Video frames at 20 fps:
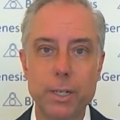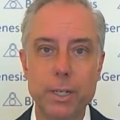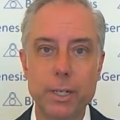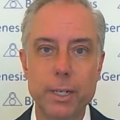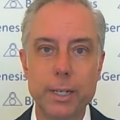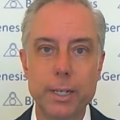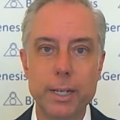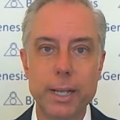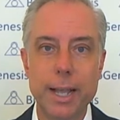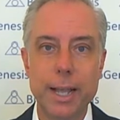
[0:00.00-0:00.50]

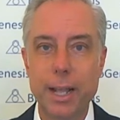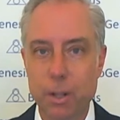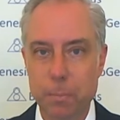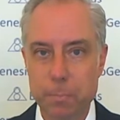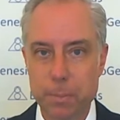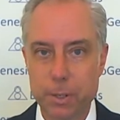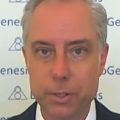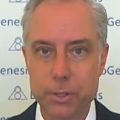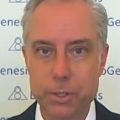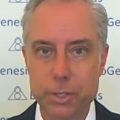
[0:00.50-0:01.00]
help
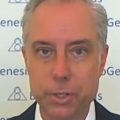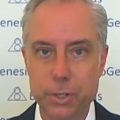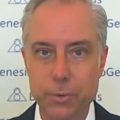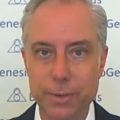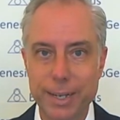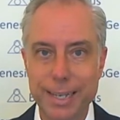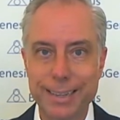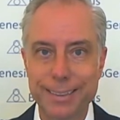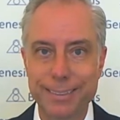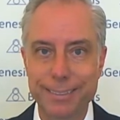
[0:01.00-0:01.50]
to
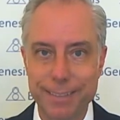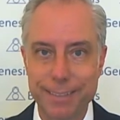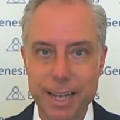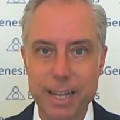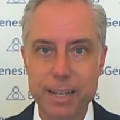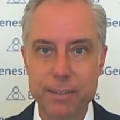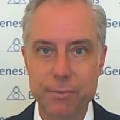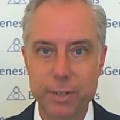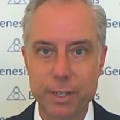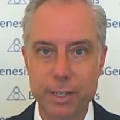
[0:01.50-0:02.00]

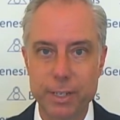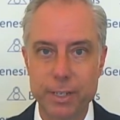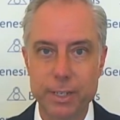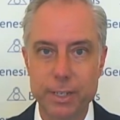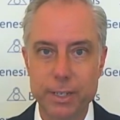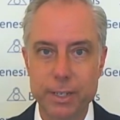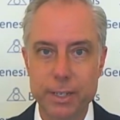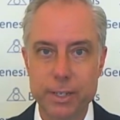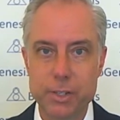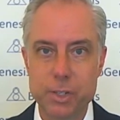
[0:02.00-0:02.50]
enliven
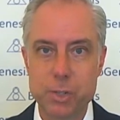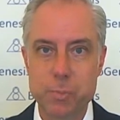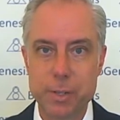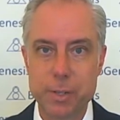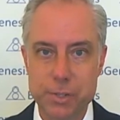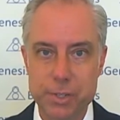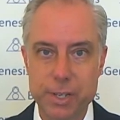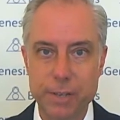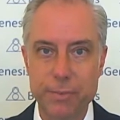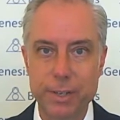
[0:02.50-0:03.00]

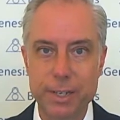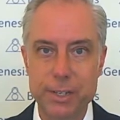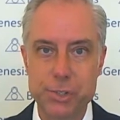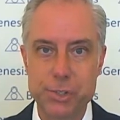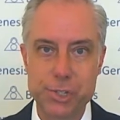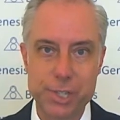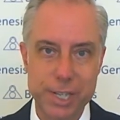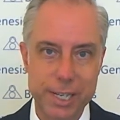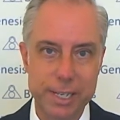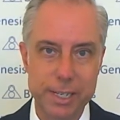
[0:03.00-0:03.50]
specific
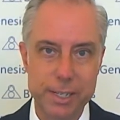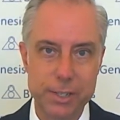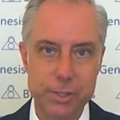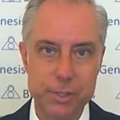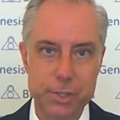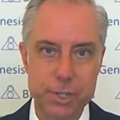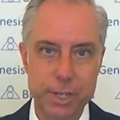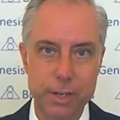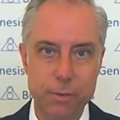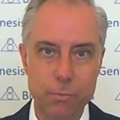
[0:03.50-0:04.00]

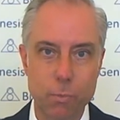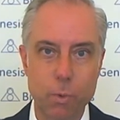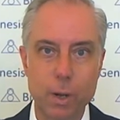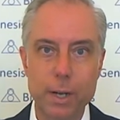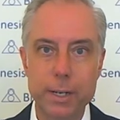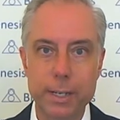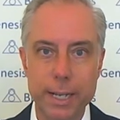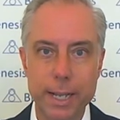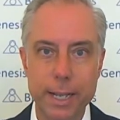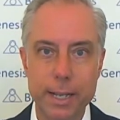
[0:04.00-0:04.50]
seeds. In
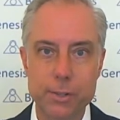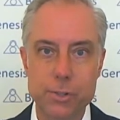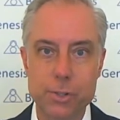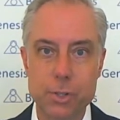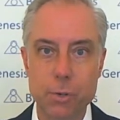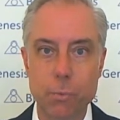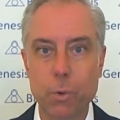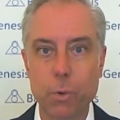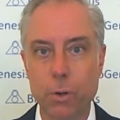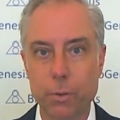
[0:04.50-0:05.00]
one case, the
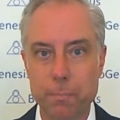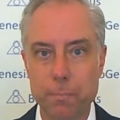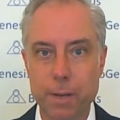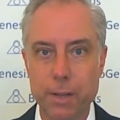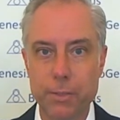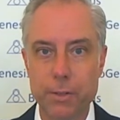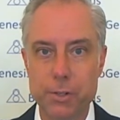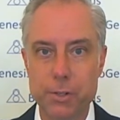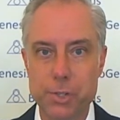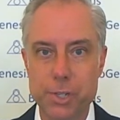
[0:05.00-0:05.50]
World
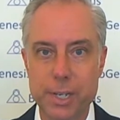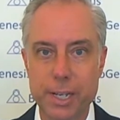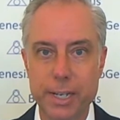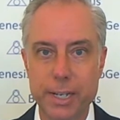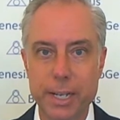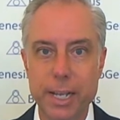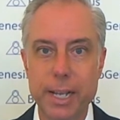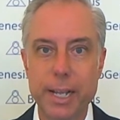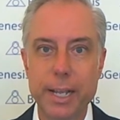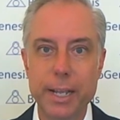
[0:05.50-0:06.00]
Mother seed.
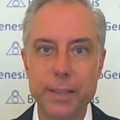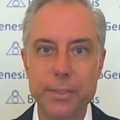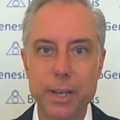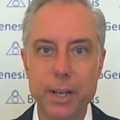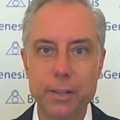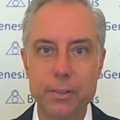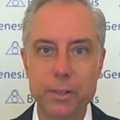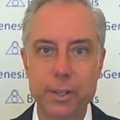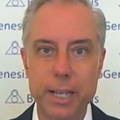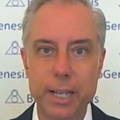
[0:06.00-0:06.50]
In the
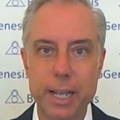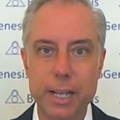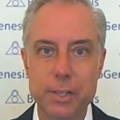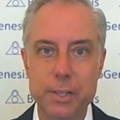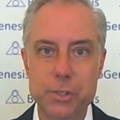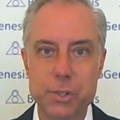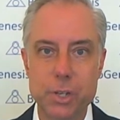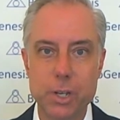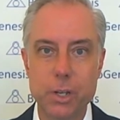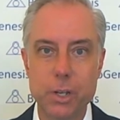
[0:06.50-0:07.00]
other
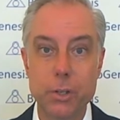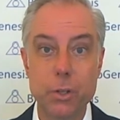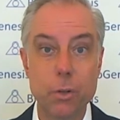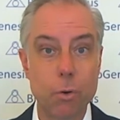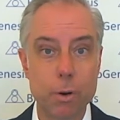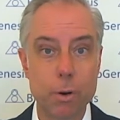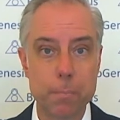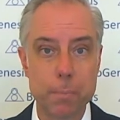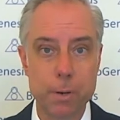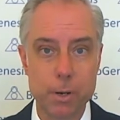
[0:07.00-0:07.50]
case,
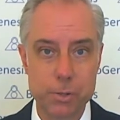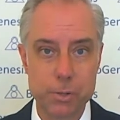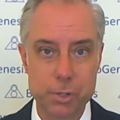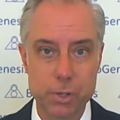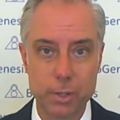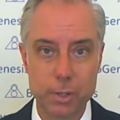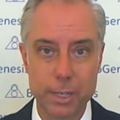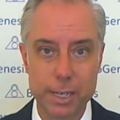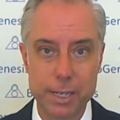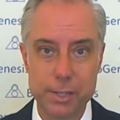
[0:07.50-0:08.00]
your
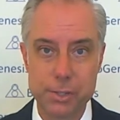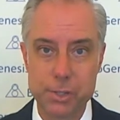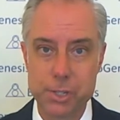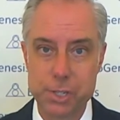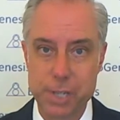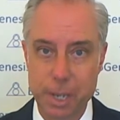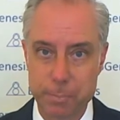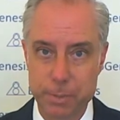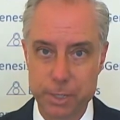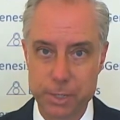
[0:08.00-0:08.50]
personal
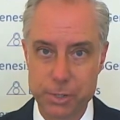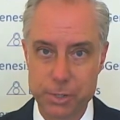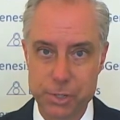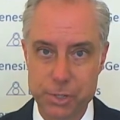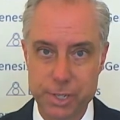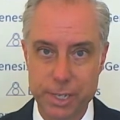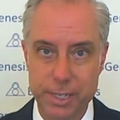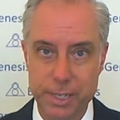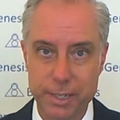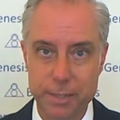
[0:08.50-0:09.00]
inception
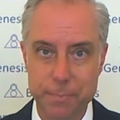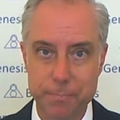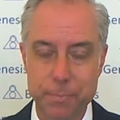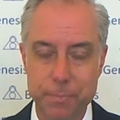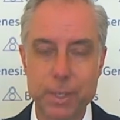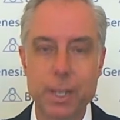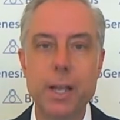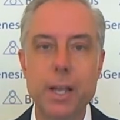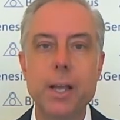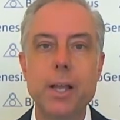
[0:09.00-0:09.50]
seed.
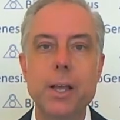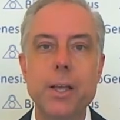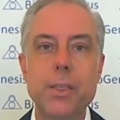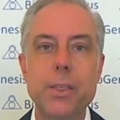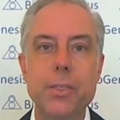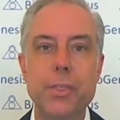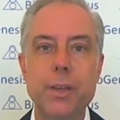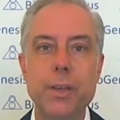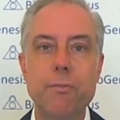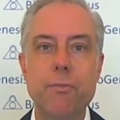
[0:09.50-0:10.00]

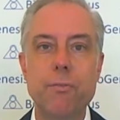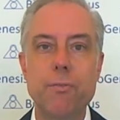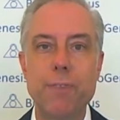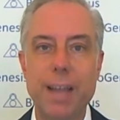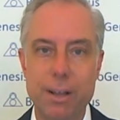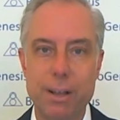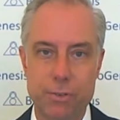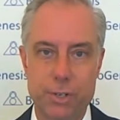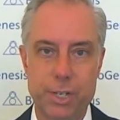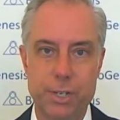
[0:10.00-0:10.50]
The
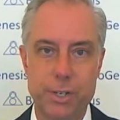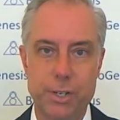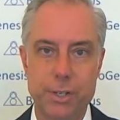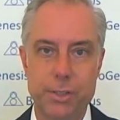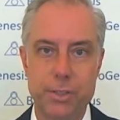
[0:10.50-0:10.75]
fountain, the